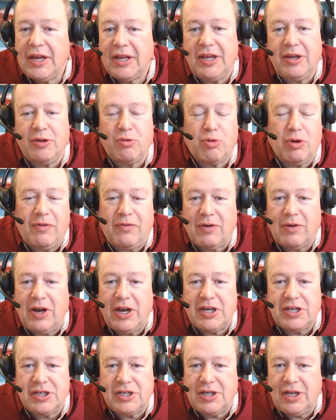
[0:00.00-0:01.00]
Get
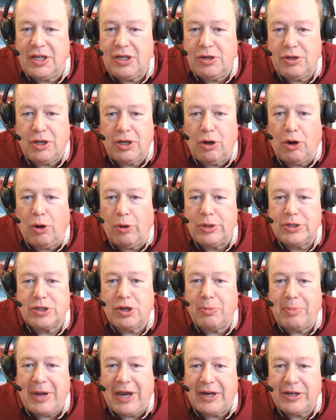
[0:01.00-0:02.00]
refreshed. You can always
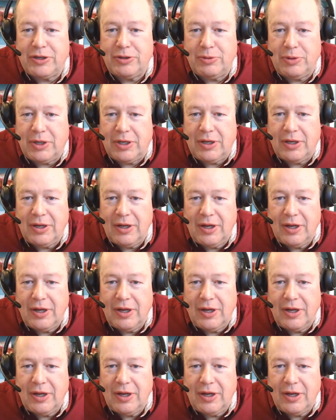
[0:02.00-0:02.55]
go back to it."